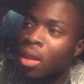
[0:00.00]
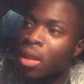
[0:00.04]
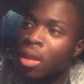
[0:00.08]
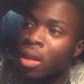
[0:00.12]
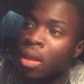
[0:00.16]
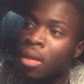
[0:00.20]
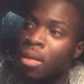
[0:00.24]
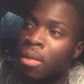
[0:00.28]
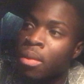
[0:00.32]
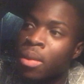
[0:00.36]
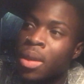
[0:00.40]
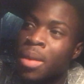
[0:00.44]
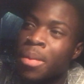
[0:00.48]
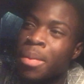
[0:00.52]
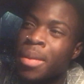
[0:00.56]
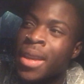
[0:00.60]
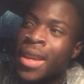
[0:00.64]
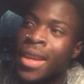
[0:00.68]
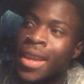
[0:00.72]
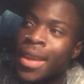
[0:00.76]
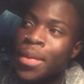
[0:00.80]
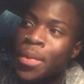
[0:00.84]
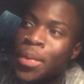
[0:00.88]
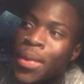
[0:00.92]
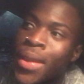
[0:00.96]
No, he
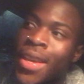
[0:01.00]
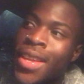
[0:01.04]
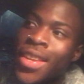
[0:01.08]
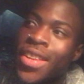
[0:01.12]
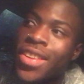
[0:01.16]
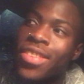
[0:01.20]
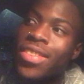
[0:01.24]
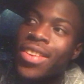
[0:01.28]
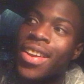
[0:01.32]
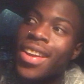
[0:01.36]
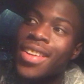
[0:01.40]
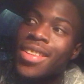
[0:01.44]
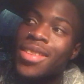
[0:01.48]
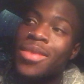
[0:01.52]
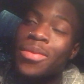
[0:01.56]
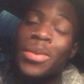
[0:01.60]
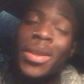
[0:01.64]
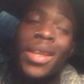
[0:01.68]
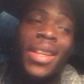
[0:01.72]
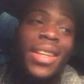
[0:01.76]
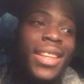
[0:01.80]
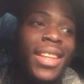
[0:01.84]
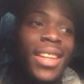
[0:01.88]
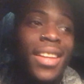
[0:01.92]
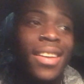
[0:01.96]
played the track to
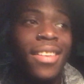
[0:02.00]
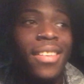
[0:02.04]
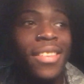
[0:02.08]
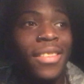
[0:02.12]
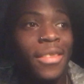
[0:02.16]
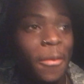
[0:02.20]
me. No.